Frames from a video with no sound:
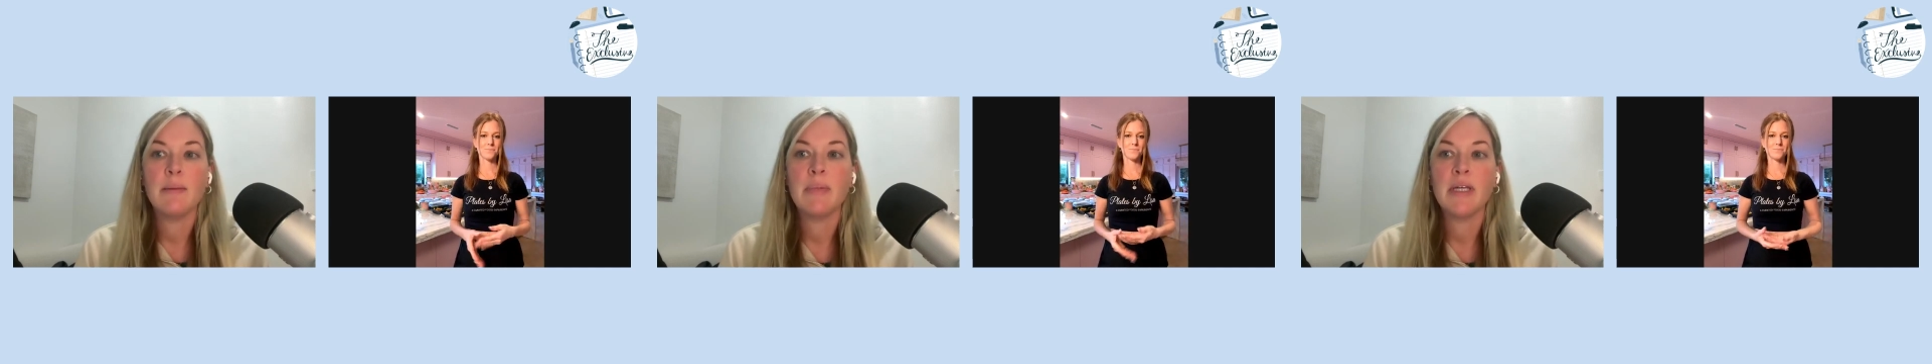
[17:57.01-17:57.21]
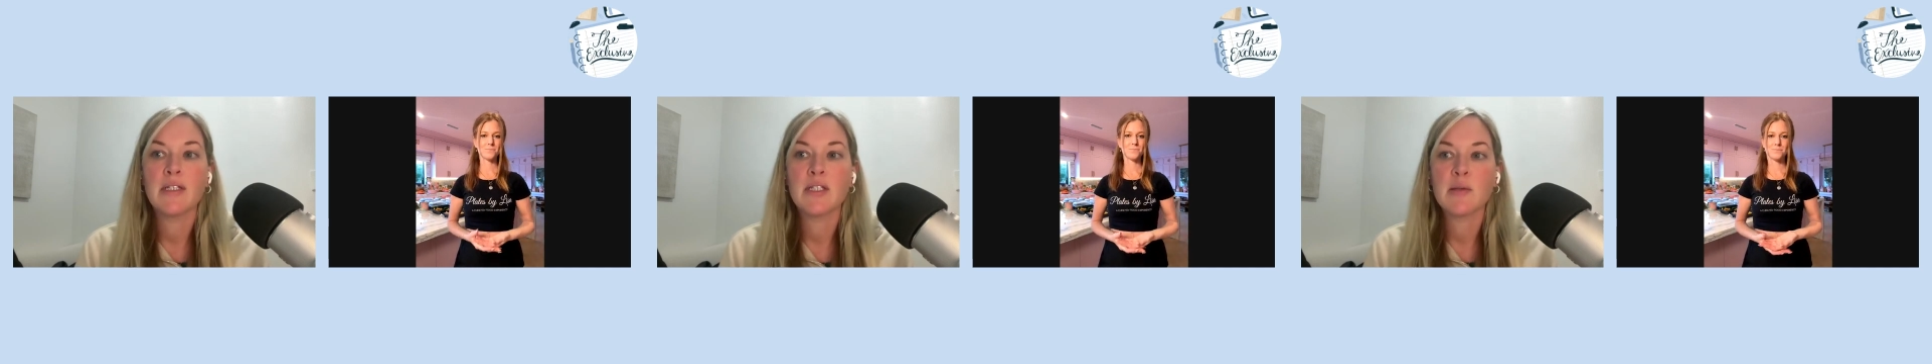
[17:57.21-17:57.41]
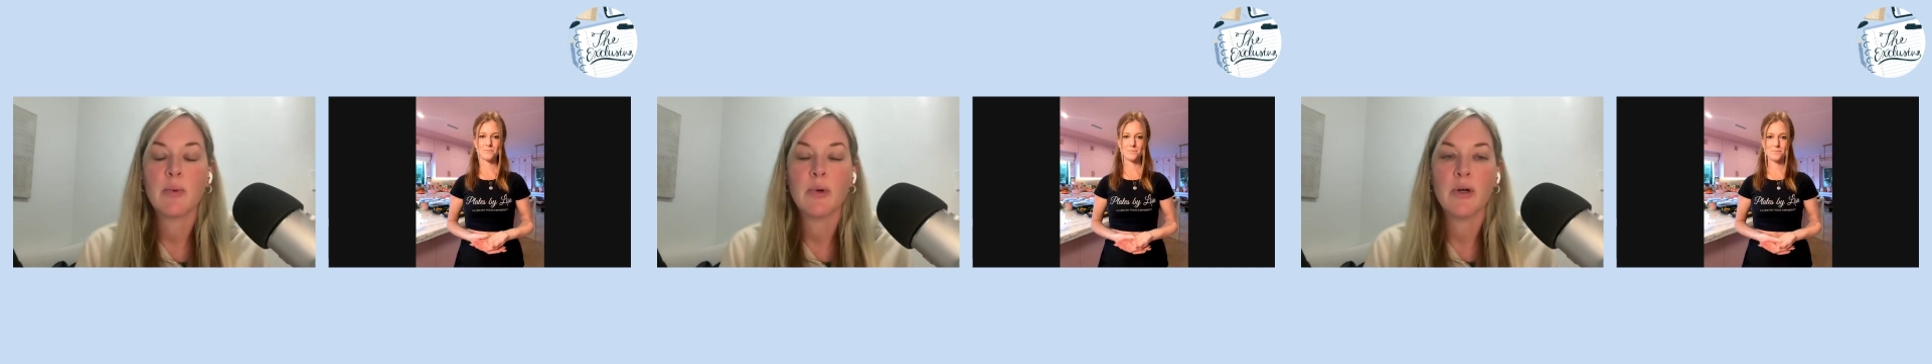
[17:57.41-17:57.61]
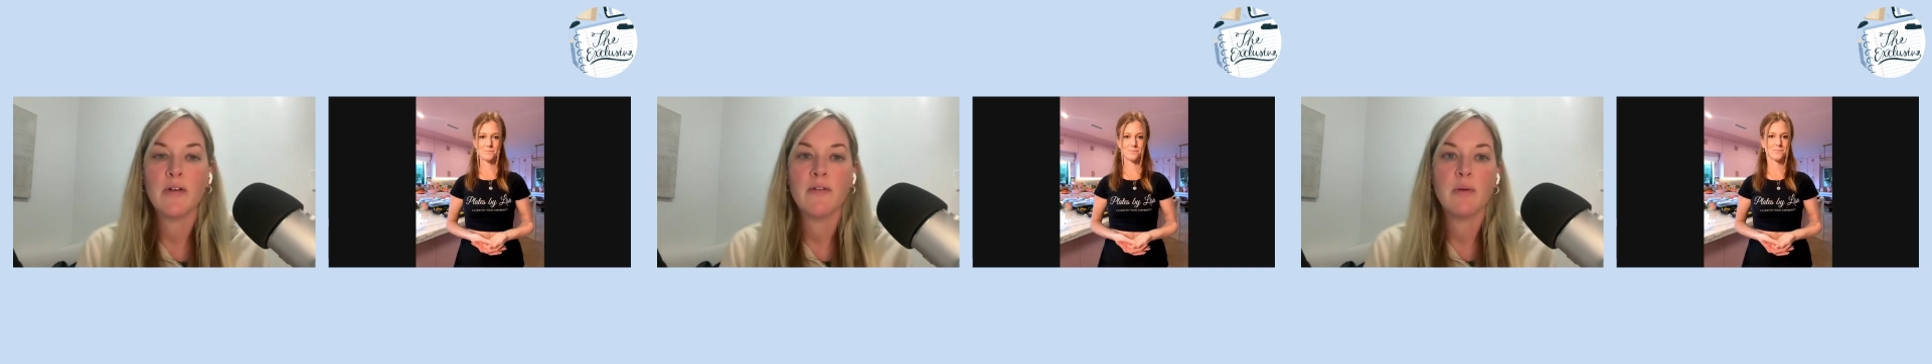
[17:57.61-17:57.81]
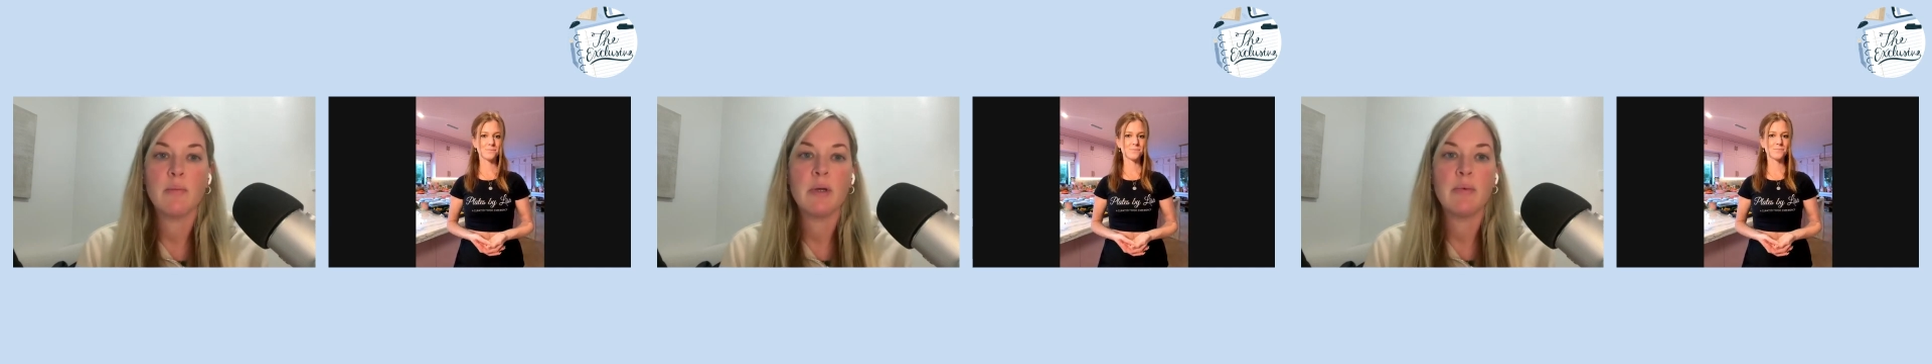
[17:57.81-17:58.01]
being supportive
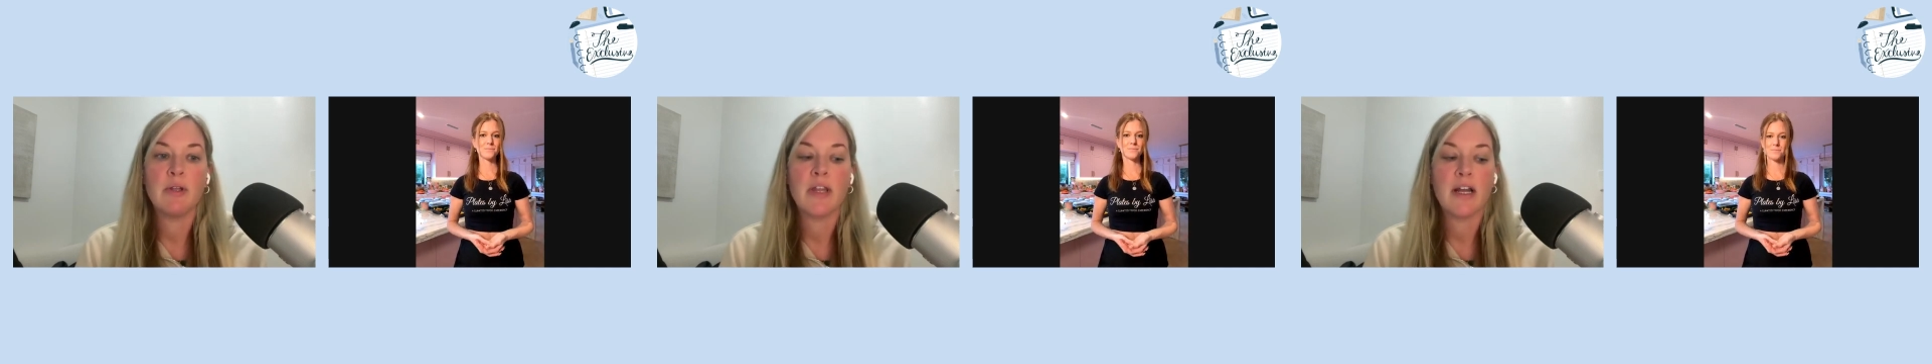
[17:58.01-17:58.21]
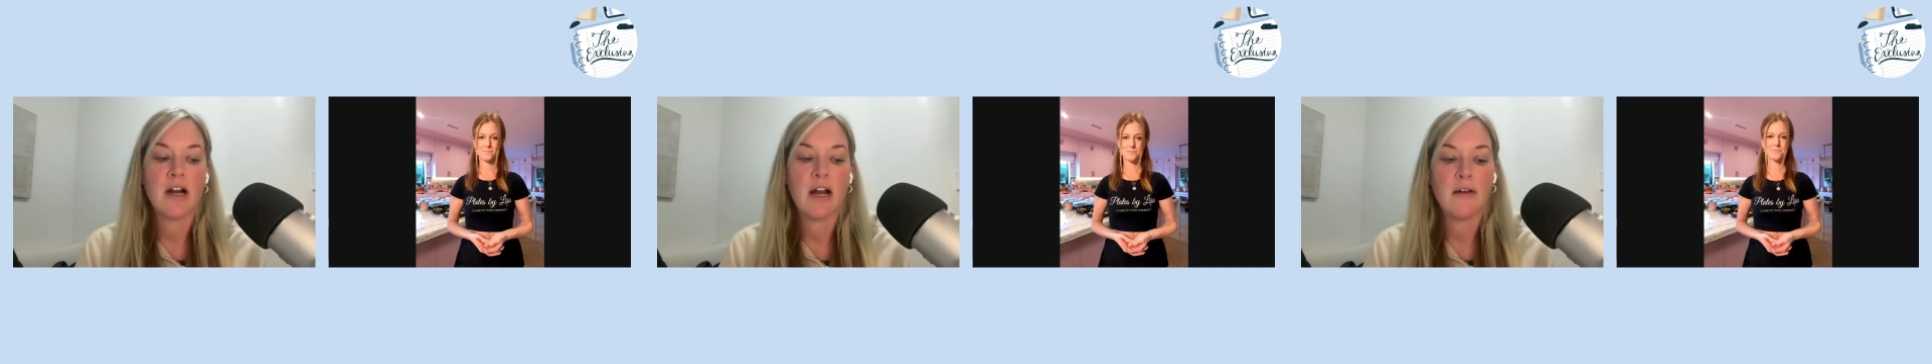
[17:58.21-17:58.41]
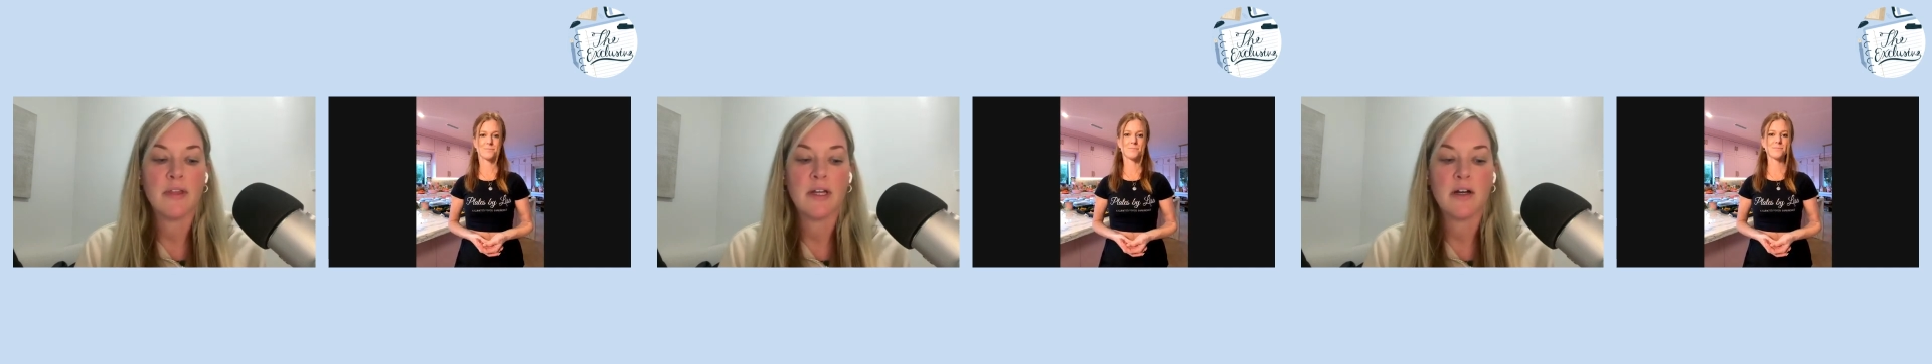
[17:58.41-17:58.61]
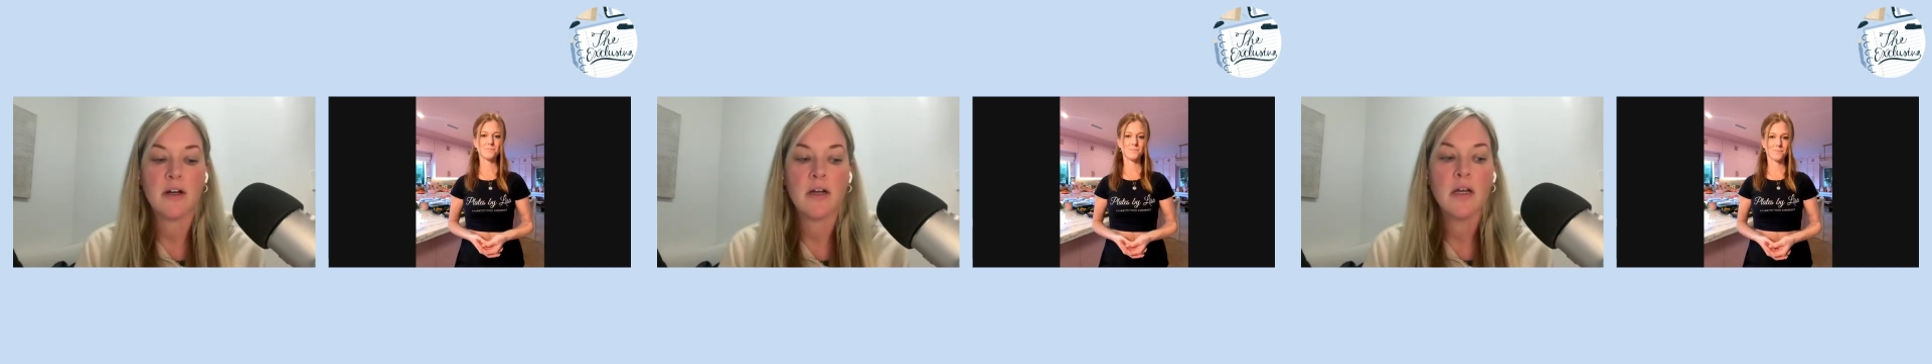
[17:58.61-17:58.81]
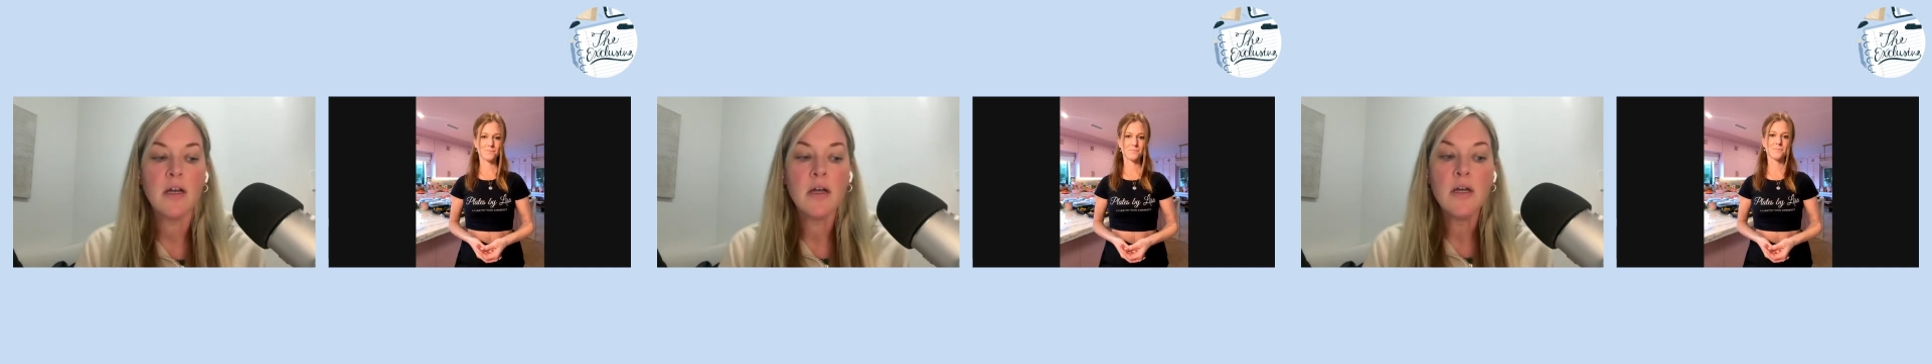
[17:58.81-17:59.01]
to people that are out
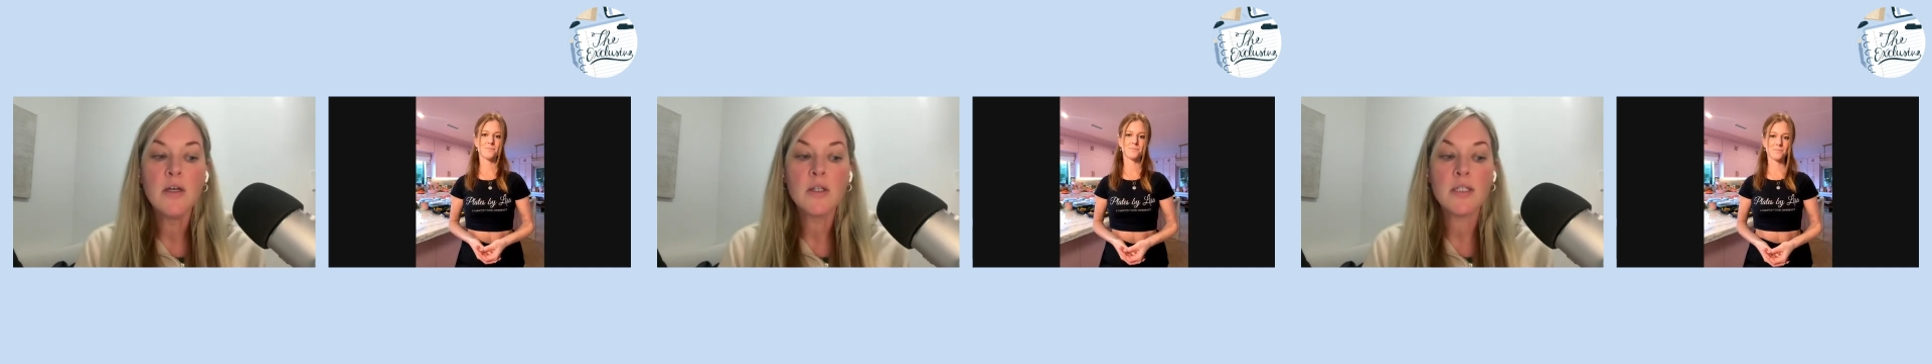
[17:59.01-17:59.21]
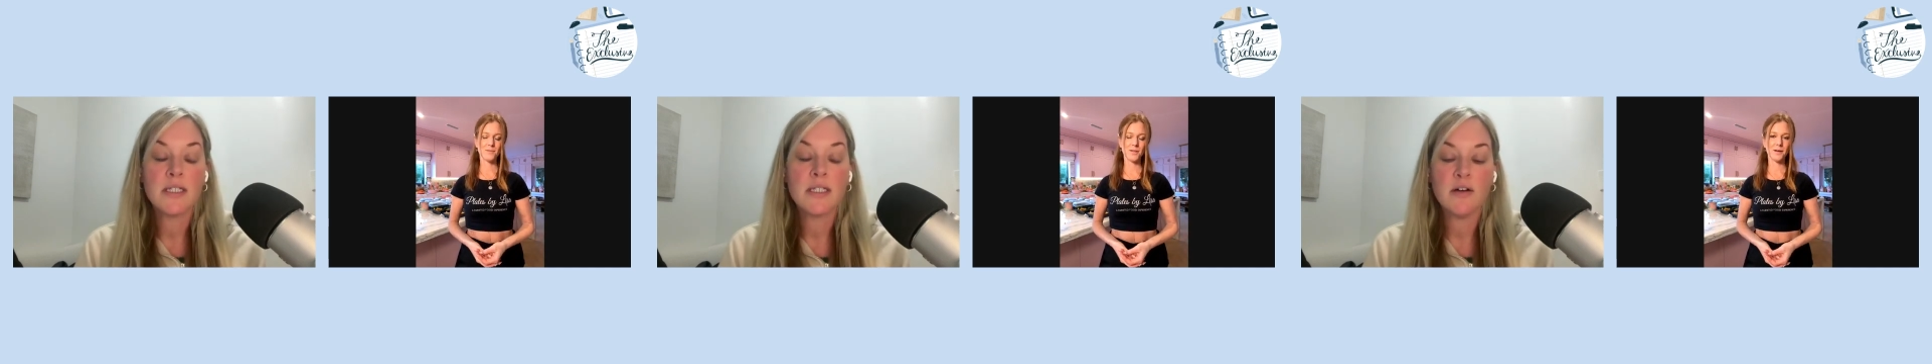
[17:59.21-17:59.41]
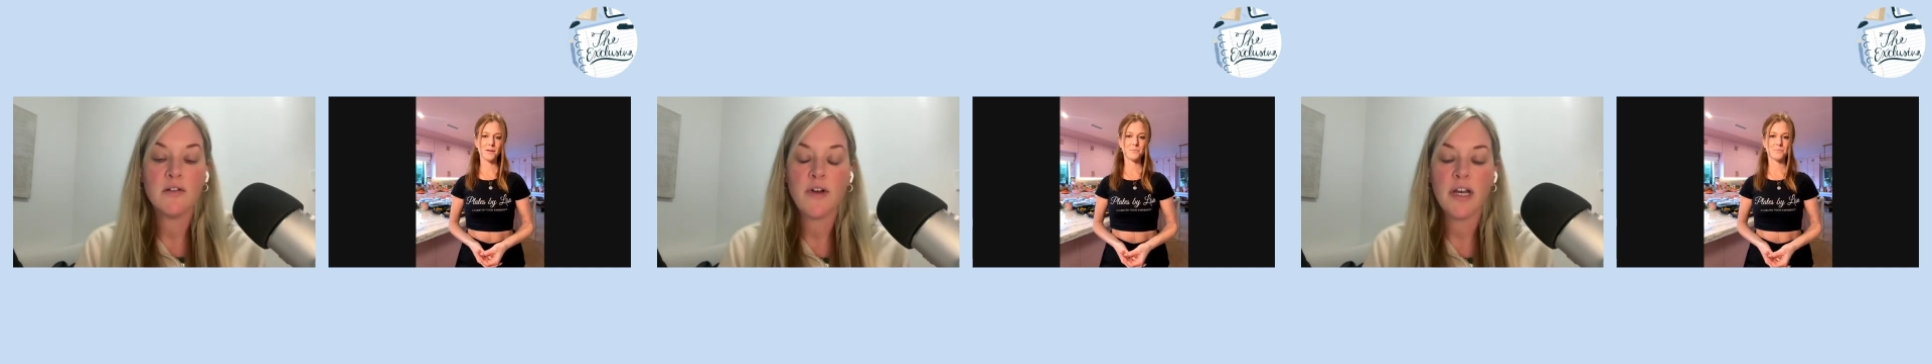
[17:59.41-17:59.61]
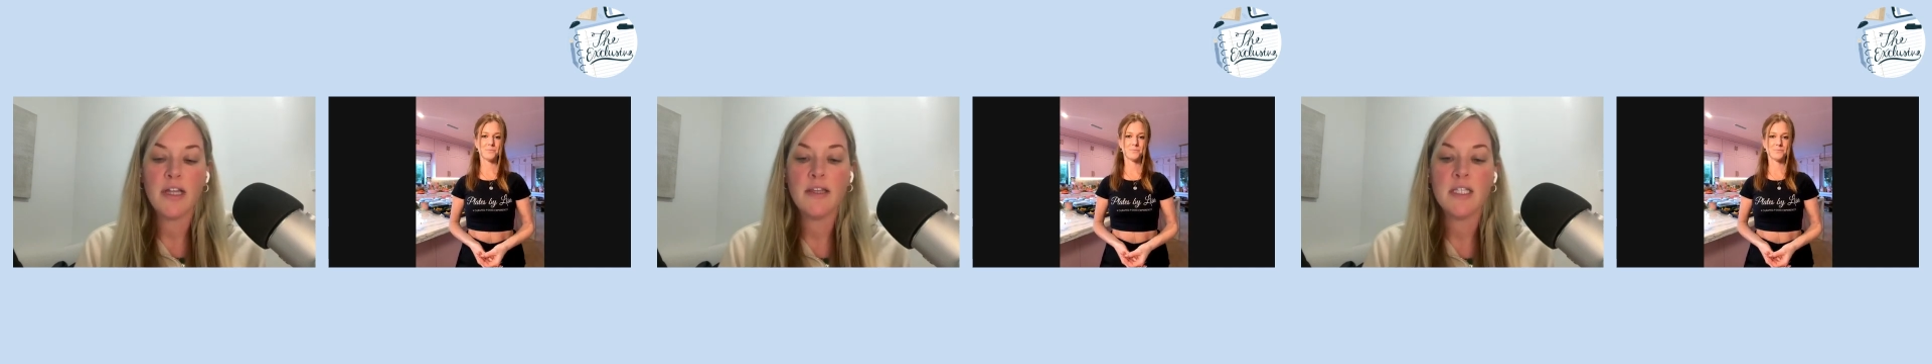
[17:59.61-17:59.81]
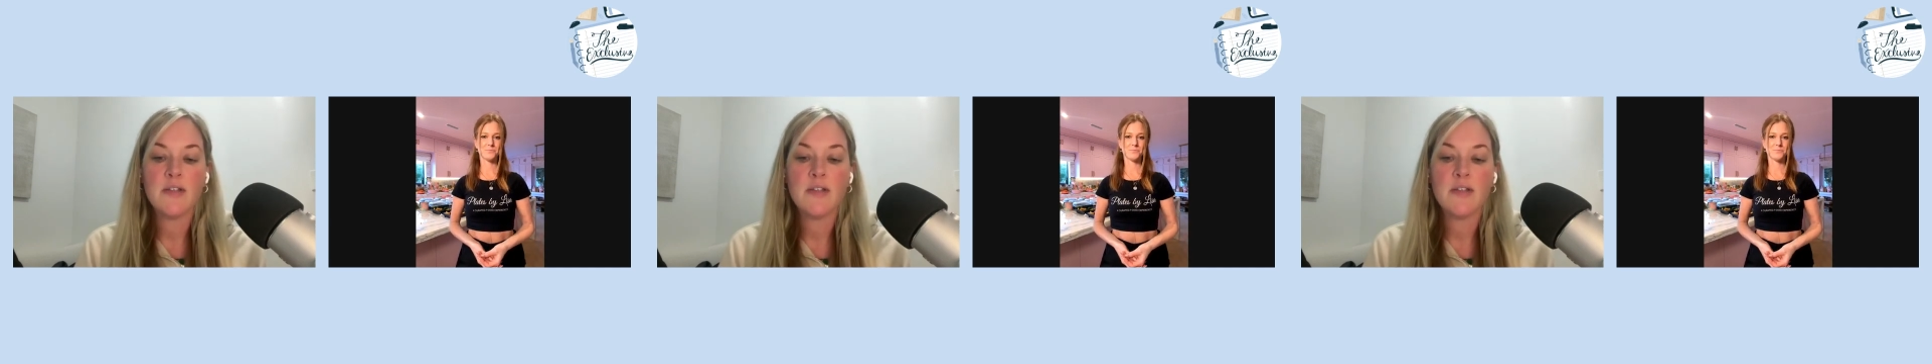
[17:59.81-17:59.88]
there still fighting these